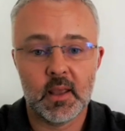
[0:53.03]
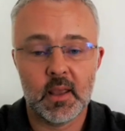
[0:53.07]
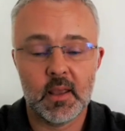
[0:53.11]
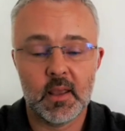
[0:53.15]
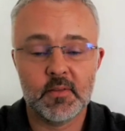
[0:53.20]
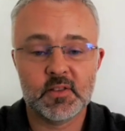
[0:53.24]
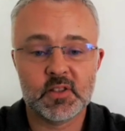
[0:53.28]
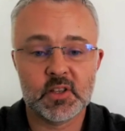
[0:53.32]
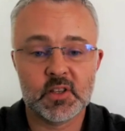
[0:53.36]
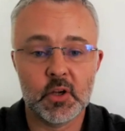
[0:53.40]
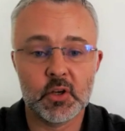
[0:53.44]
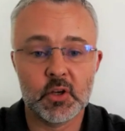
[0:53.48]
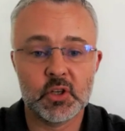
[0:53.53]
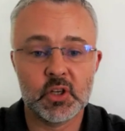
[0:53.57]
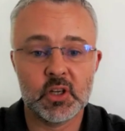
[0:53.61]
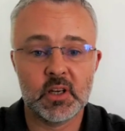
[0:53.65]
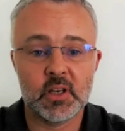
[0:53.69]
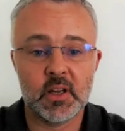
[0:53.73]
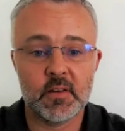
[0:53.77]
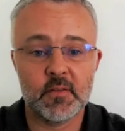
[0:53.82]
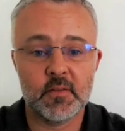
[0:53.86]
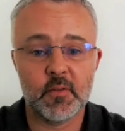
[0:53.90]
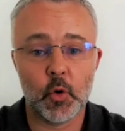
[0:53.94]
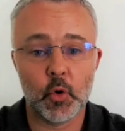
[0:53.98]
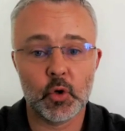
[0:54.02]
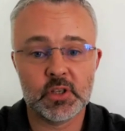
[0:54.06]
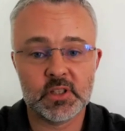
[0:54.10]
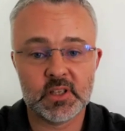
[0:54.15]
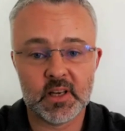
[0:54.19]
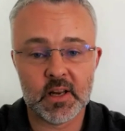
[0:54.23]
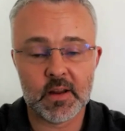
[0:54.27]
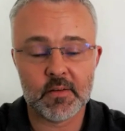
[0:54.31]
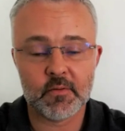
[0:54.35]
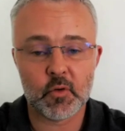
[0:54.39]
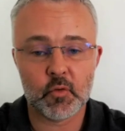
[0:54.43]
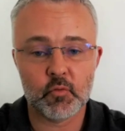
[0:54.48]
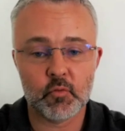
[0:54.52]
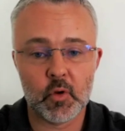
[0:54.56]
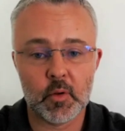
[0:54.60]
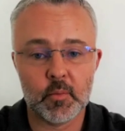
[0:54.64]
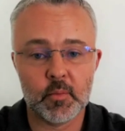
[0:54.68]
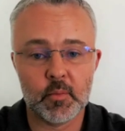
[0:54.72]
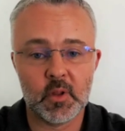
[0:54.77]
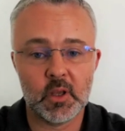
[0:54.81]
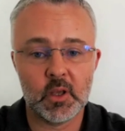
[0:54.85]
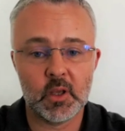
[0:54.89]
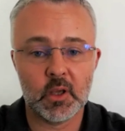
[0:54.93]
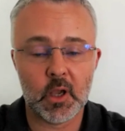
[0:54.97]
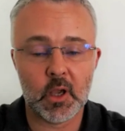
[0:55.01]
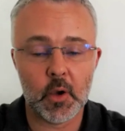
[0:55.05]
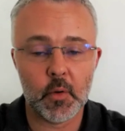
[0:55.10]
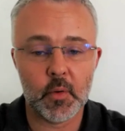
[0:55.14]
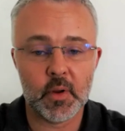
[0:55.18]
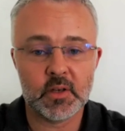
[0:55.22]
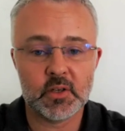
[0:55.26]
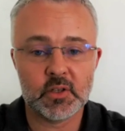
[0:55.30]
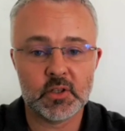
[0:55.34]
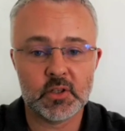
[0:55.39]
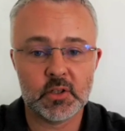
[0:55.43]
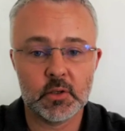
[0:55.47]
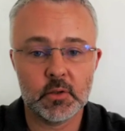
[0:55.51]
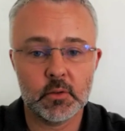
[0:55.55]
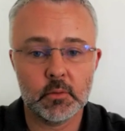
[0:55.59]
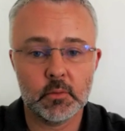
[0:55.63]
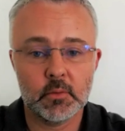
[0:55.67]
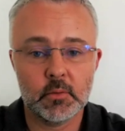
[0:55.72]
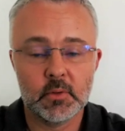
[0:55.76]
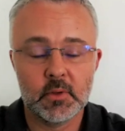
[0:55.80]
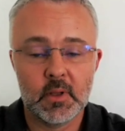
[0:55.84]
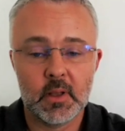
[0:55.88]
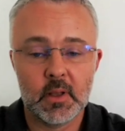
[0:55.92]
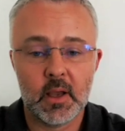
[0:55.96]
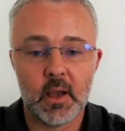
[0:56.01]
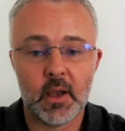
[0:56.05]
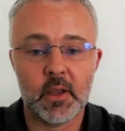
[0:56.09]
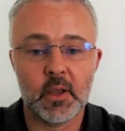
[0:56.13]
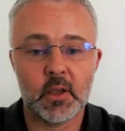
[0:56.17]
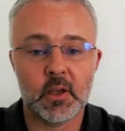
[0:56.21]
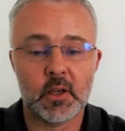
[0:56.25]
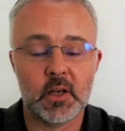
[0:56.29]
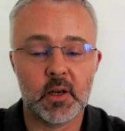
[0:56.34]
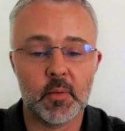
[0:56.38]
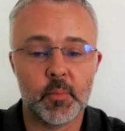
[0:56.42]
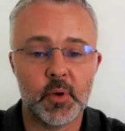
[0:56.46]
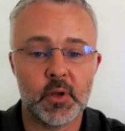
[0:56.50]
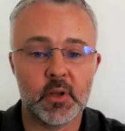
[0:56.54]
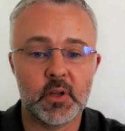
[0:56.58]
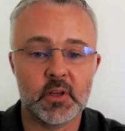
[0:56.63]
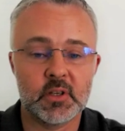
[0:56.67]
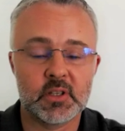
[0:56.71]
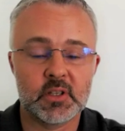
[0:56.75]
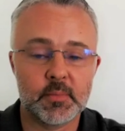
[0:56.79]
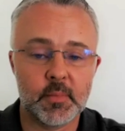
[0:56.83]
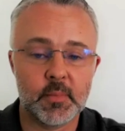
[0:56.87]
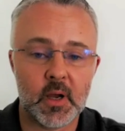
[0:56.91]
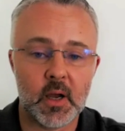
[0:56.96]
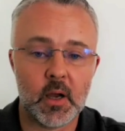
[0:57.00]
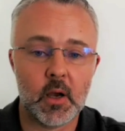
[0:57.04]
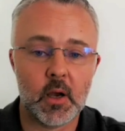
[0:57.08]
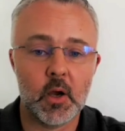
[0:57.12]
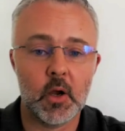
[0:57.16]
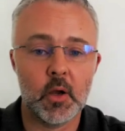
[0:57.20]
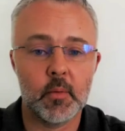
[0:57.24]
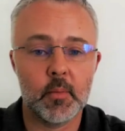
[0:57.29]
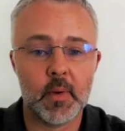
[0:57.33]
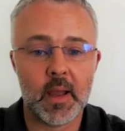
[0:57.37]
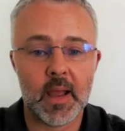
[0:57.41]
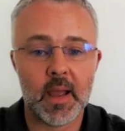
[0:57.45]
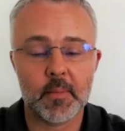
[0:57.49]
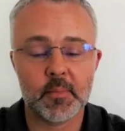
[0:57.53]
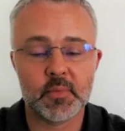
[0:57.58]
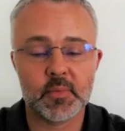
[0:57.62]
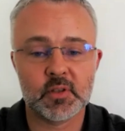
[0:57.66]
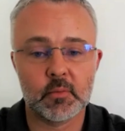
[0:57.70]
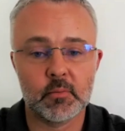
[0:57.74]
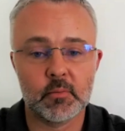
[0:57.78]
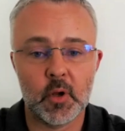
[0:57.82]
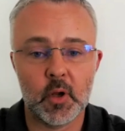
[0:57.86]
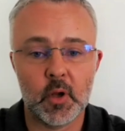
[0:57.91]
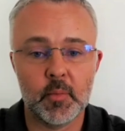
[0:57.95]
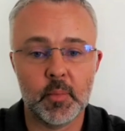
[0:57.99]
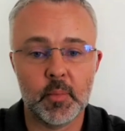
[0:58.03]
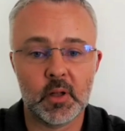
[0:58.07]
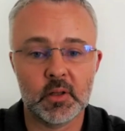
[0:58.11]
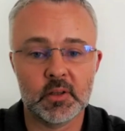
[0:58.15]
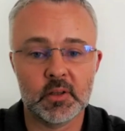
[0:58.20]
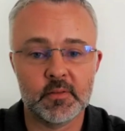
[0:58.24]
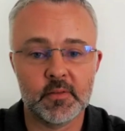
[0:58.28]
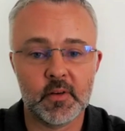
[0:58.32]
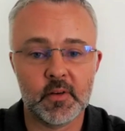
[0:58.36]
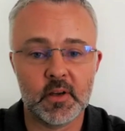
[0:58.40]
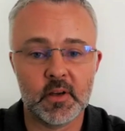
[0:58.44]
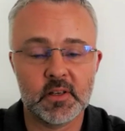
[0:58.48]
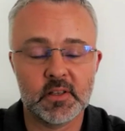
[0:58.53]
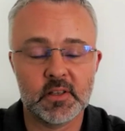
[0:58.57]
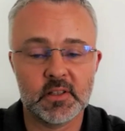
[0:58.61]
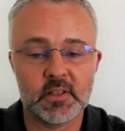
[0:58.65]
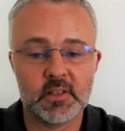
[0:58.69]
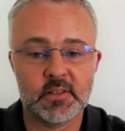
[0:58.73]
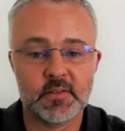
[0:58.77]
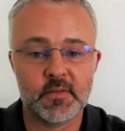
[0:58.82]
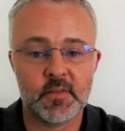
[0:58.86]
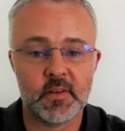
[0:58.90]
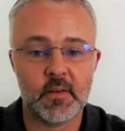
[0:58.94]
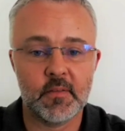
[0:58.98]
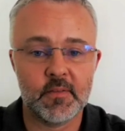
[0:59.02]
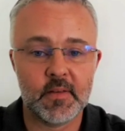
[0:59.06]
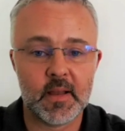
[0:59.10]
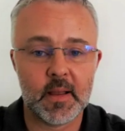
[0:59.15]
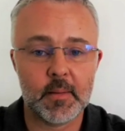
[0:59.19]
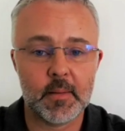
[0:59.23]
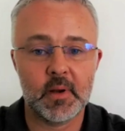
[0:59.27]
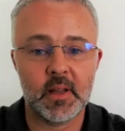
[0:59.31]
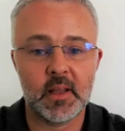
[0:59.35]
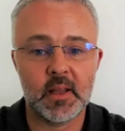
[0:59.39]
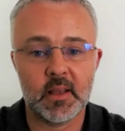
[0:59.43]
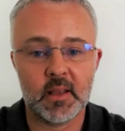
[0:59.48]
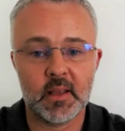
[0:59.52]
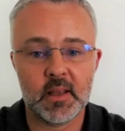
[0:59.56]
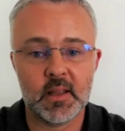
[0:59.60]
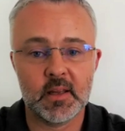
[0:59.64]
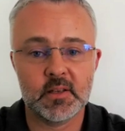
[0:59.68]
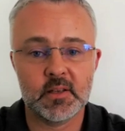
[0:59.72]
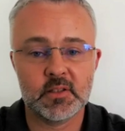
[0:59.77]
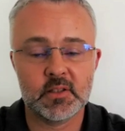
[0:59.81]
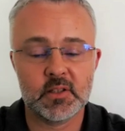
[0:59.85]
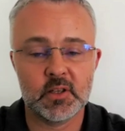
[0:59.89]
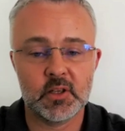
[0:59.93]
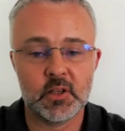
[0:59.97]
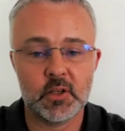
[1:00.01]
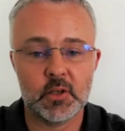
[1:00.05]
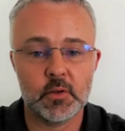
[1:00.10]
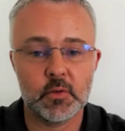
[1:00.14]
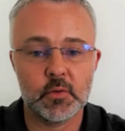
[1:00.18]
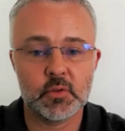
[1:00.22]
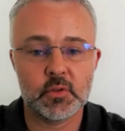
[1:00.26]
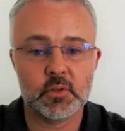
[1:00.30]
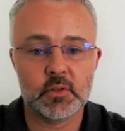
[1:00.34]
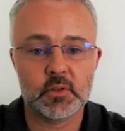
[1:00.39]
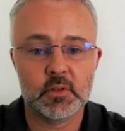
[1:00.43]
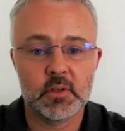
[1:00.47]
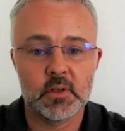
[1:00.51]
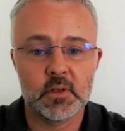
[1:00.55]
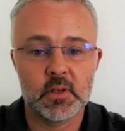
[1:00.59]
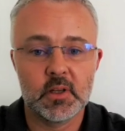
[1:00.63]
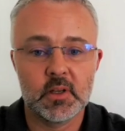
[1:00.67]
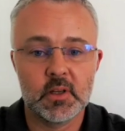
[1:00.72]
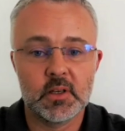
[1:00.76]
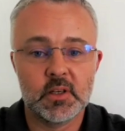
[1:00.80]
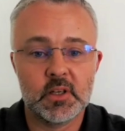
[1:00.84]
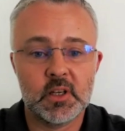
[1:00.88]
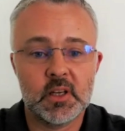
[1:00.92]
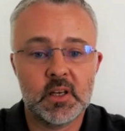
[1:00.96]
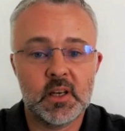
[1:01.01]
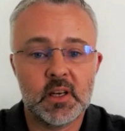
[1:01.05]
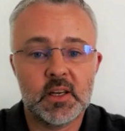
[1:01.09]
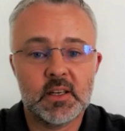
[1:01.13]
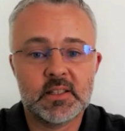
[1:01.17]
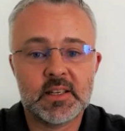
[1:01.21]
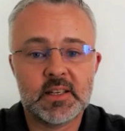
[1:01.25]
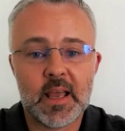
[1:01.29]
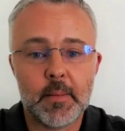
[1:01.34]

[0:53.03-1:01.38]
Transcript: If so, do you need voice in every room that you go into? Are you going to put your smart home apps on mobile devices for your family and kids to use? Do you need